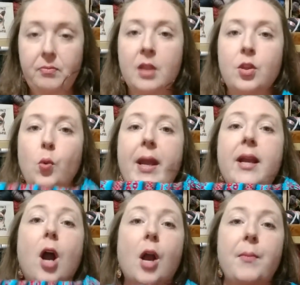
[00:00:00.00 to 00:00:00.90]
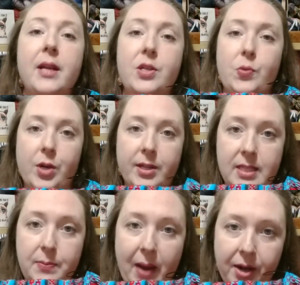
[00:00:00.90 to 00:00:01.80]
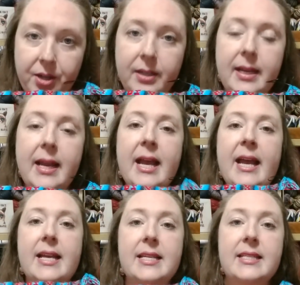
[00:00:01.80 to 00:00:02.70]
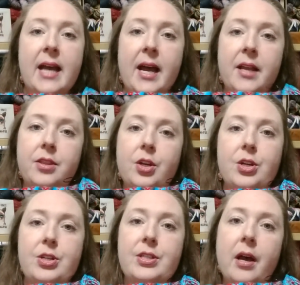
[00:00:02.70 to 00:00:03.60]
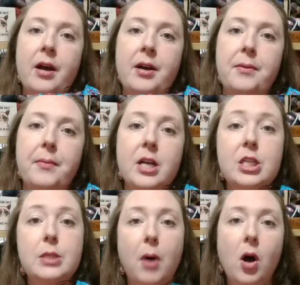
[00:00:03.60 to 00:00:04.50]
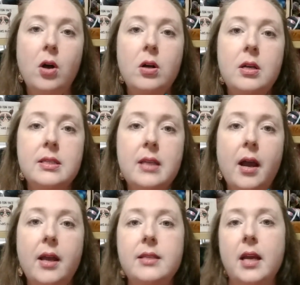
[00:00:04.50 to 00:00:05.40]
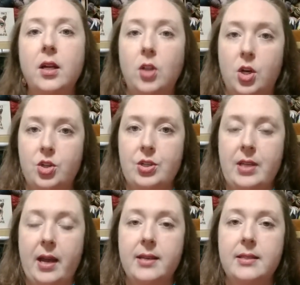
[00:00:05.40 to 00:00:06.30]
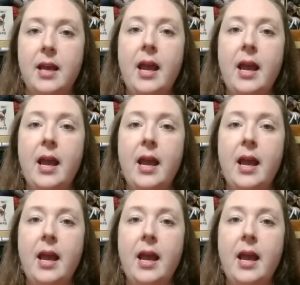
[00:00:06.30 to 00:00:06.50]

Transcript: the way Carmen has worked this pattern is that there's a small size and a larger size,